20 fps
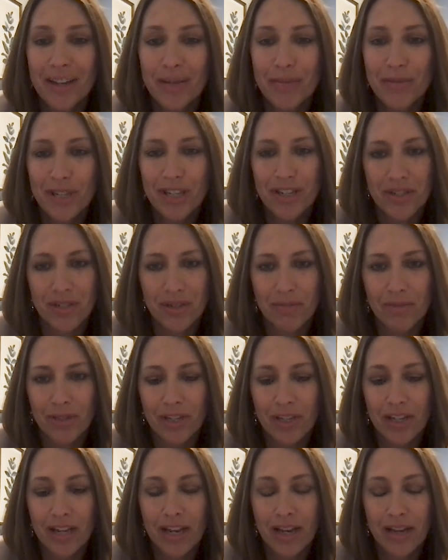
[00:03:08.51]
obsession,
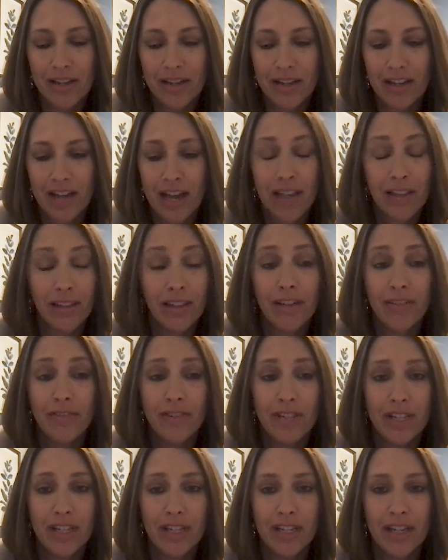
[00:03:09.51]
but I
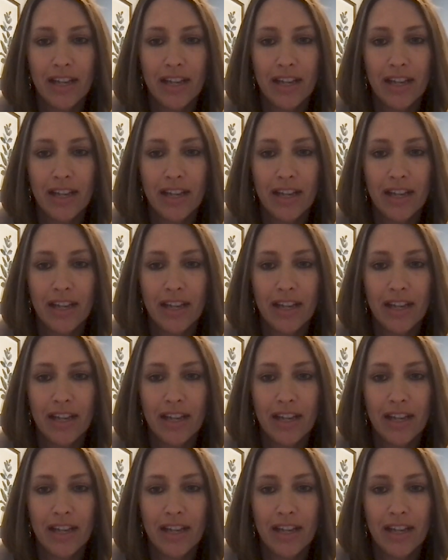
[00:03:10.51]
loved it.